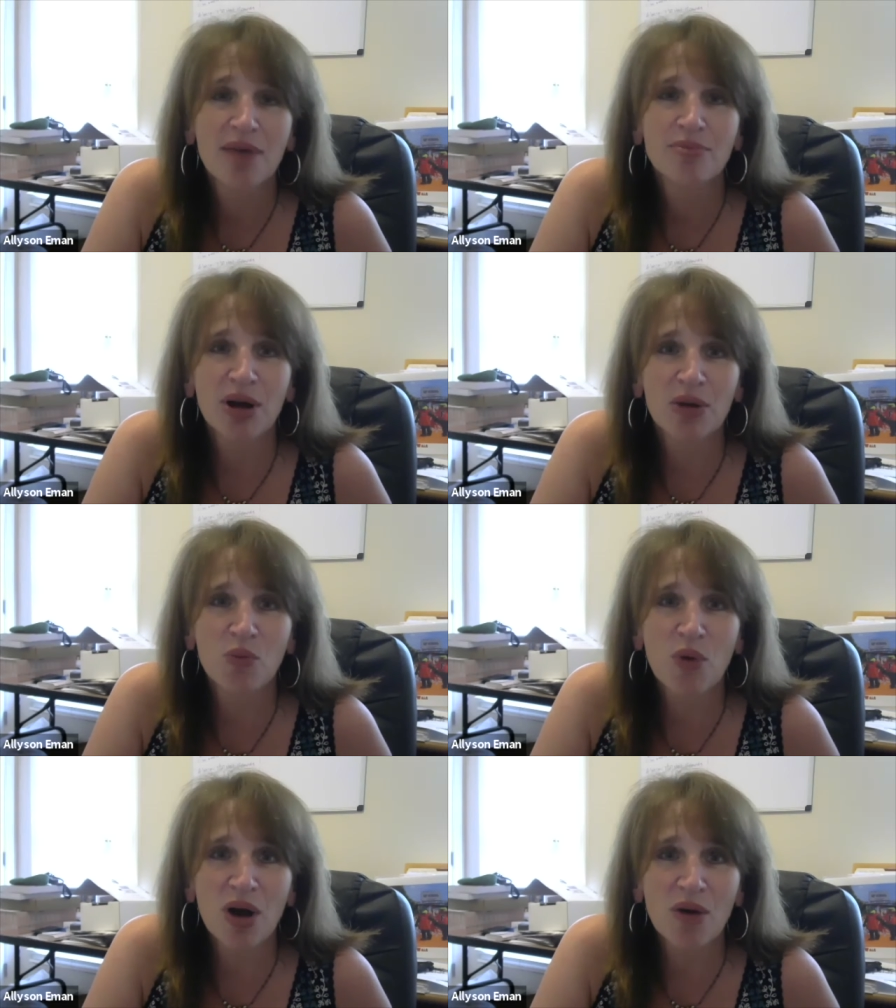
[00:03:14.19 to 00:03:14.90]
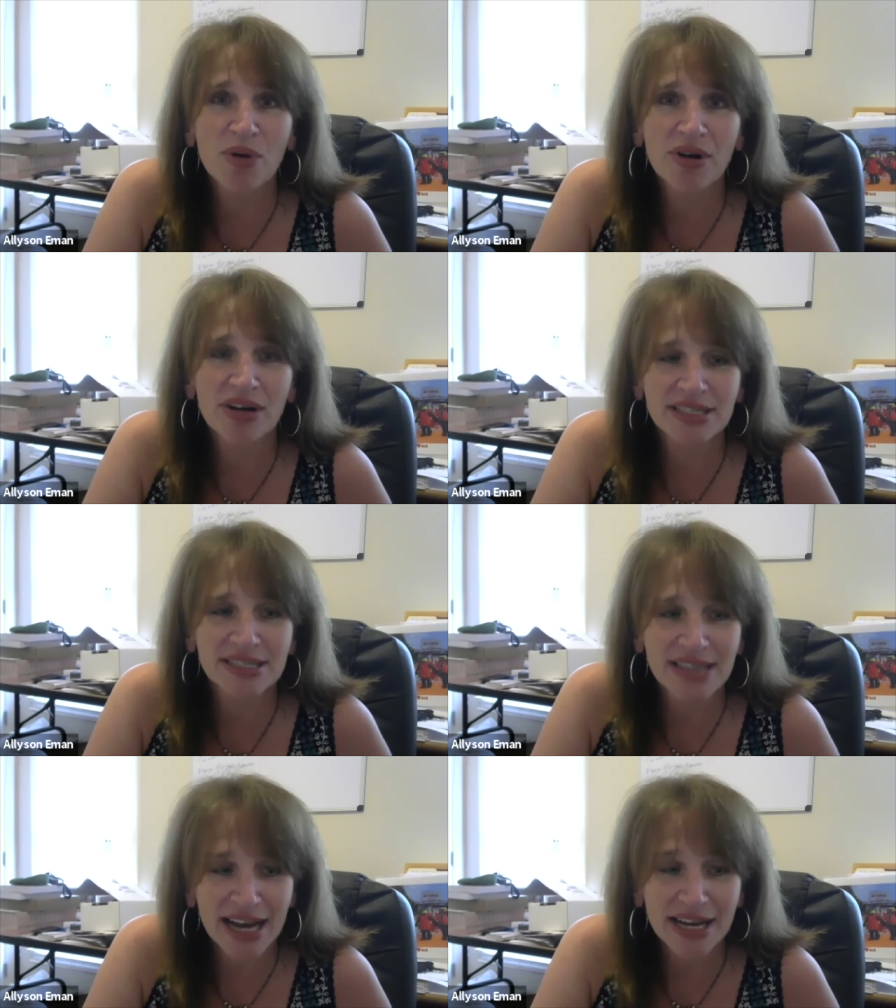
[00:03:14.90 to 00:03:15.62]
But what we're
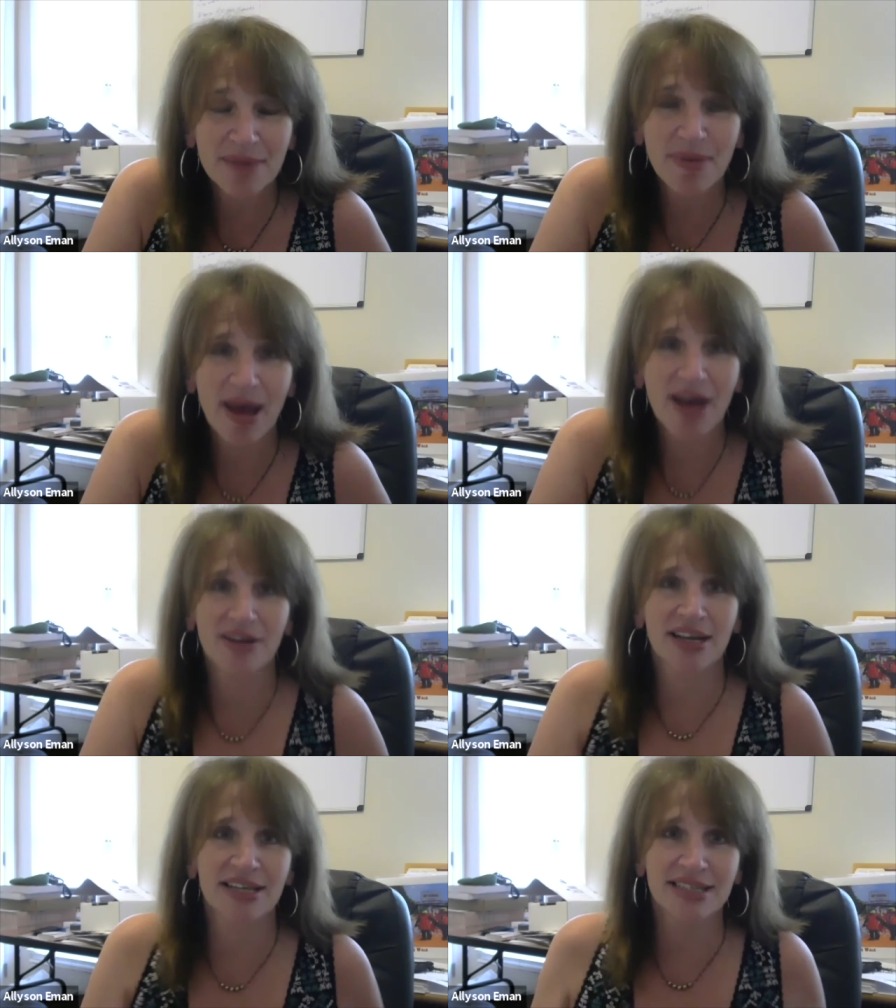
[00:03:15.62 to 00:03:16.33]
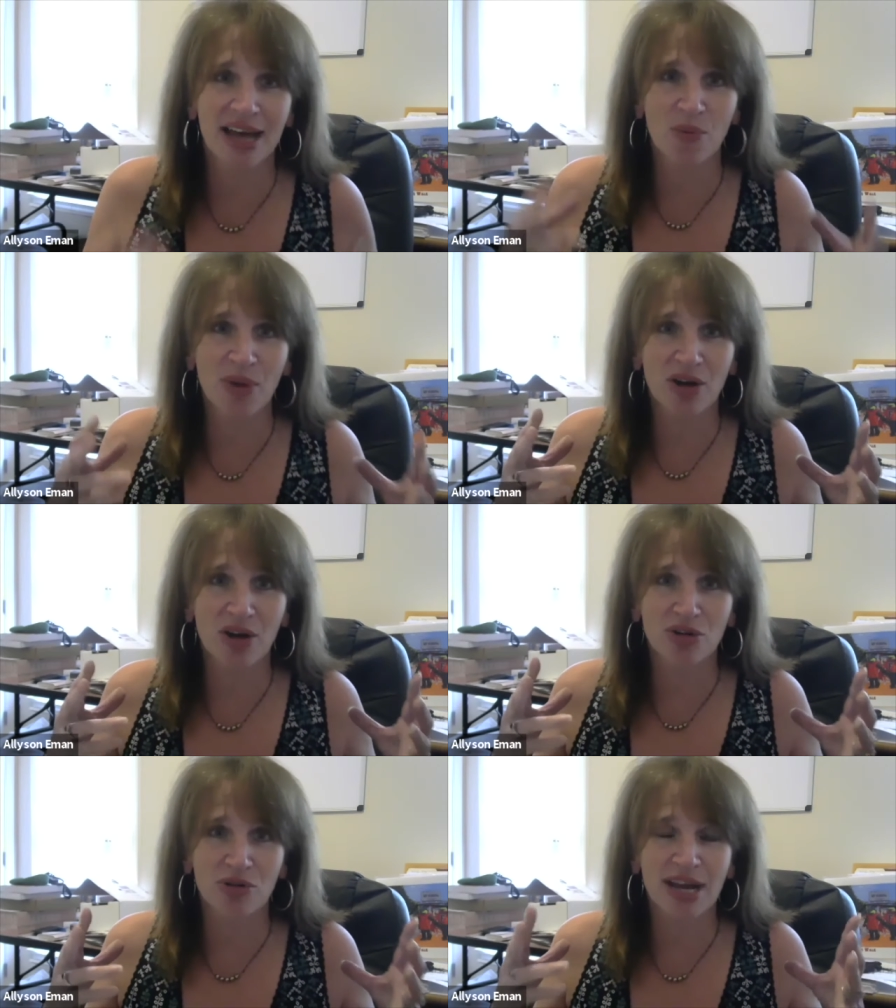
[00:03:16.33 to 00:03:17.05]
excited about is that we
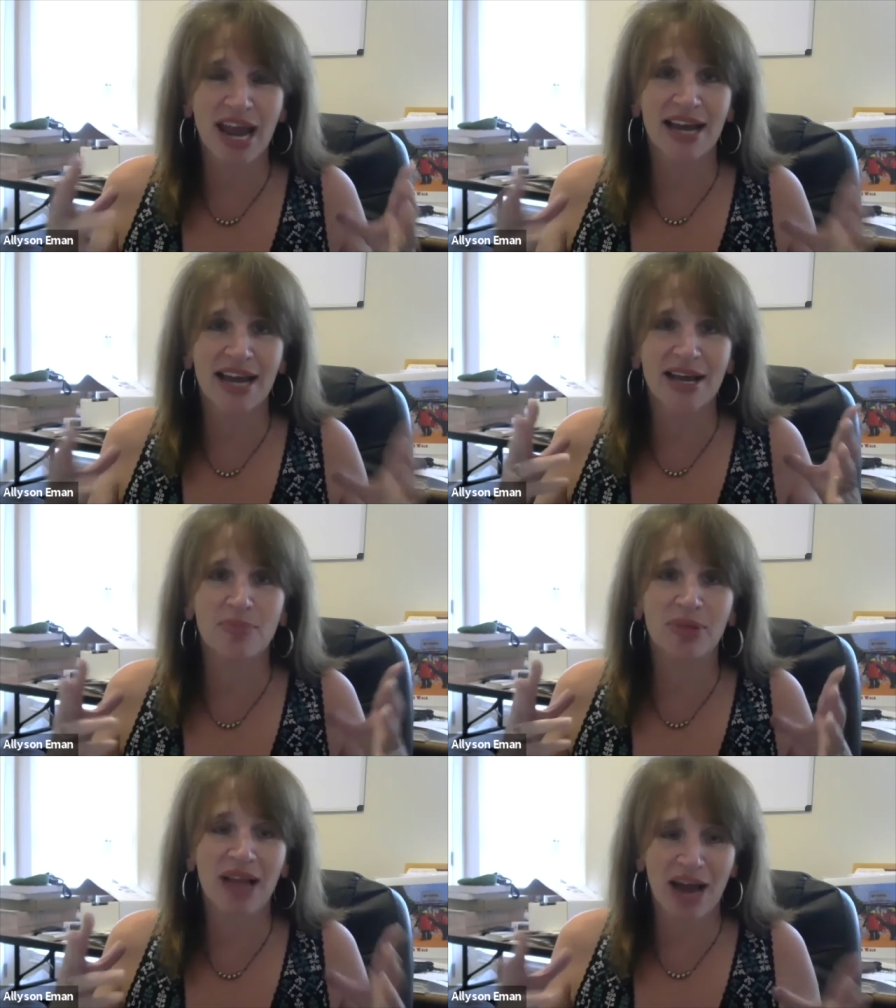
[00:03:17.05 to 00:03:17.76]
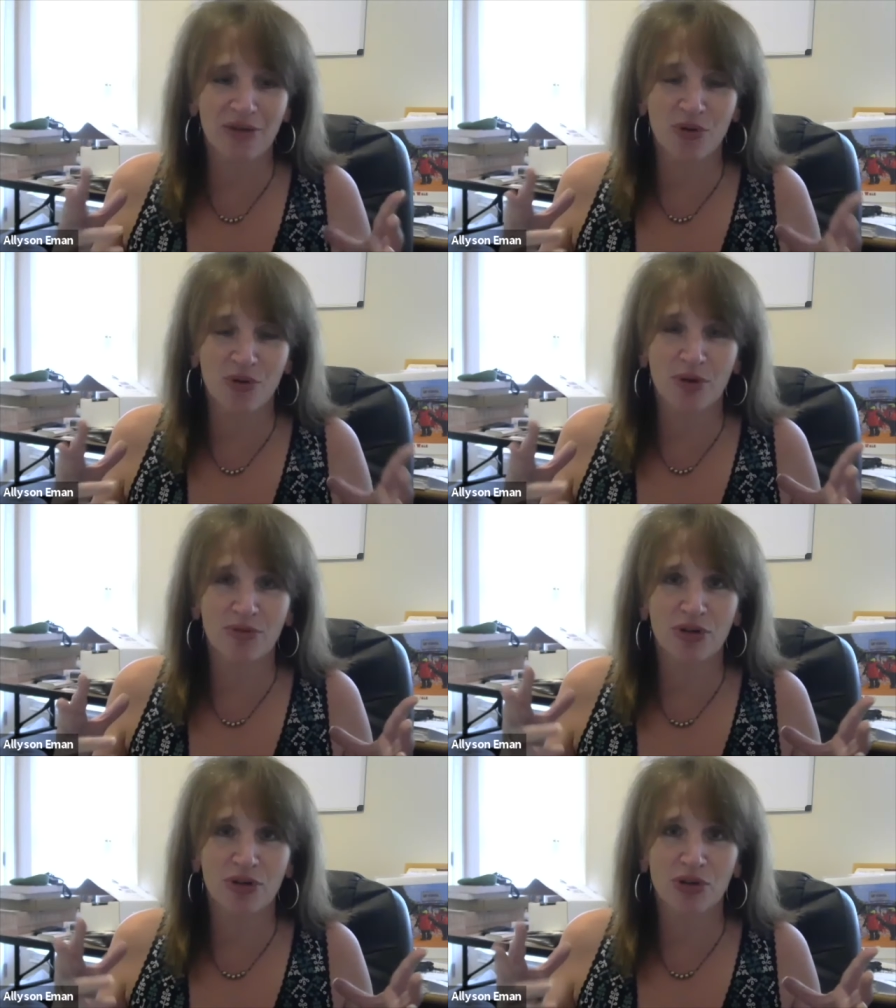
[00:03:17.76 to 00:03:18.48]
are creating a
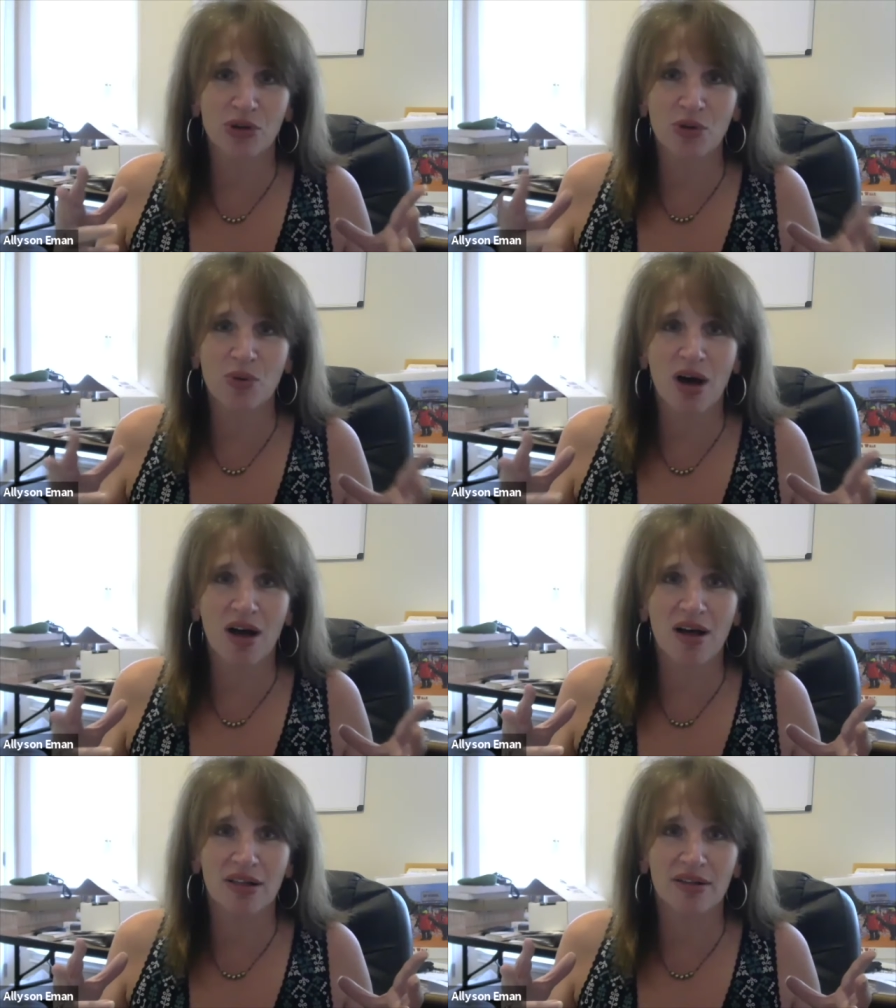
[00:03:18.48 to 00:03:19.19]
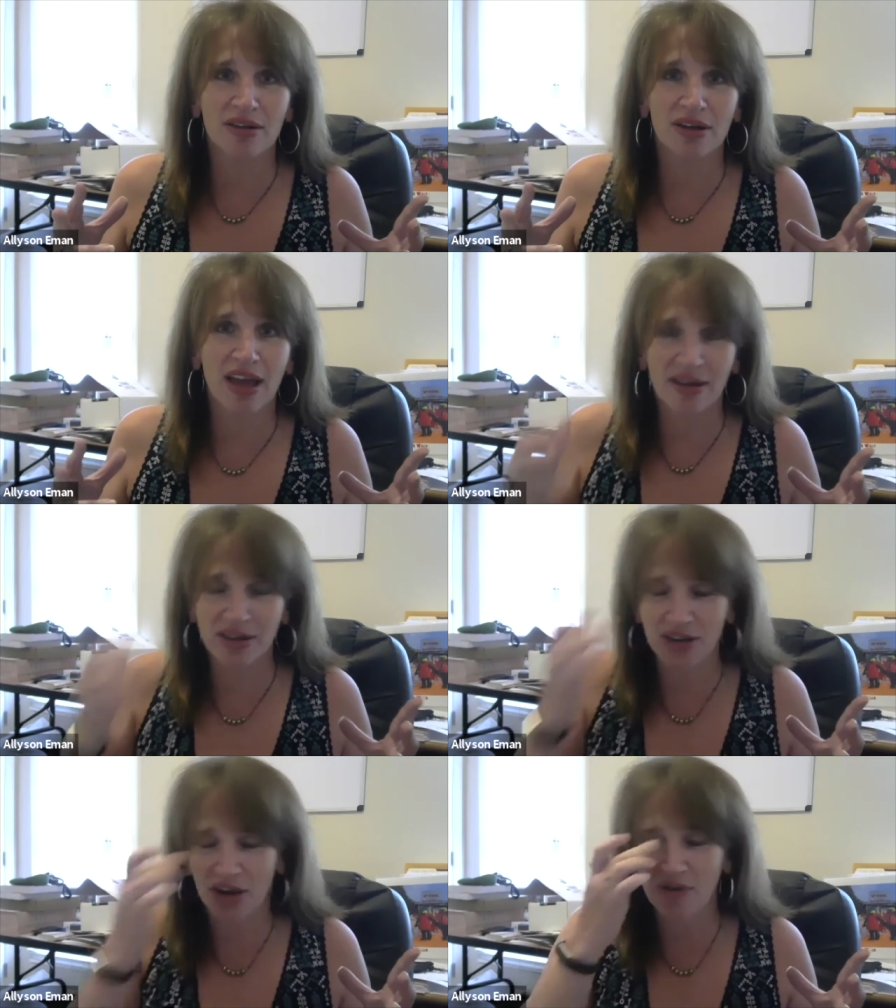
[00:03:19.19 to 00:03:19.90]
platform for you all,
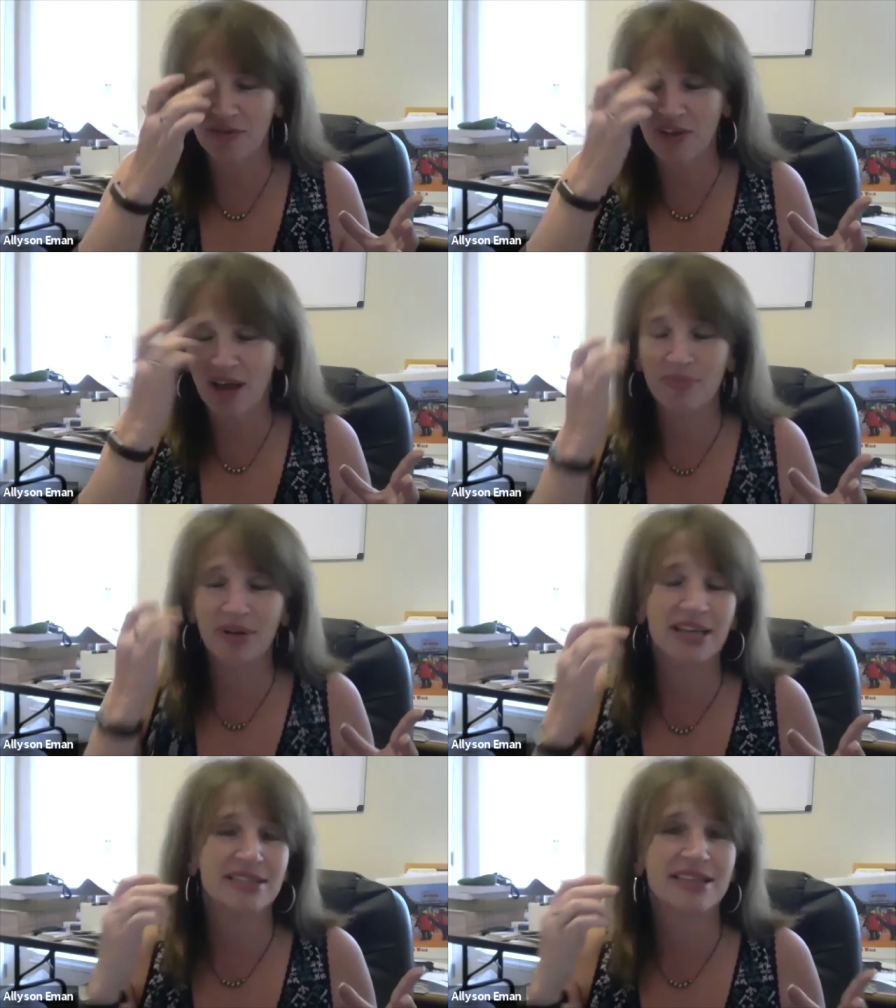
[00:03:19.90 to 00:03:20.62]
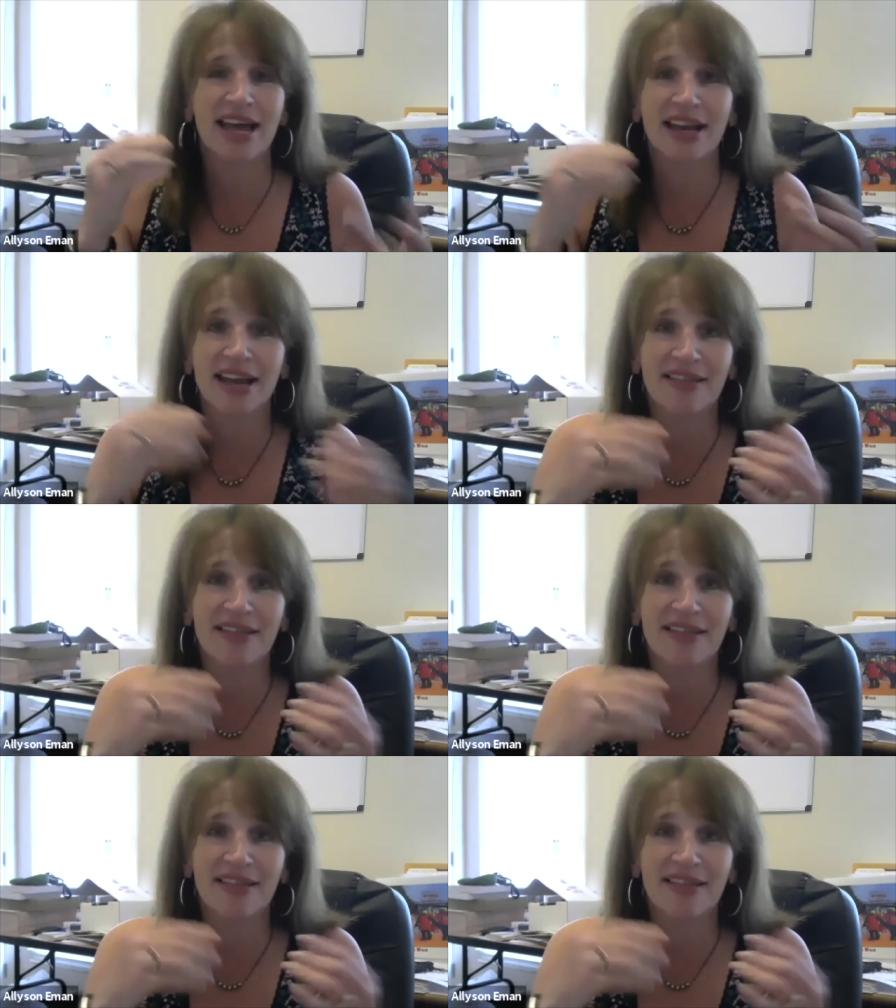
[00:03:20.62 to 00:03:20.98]
companies that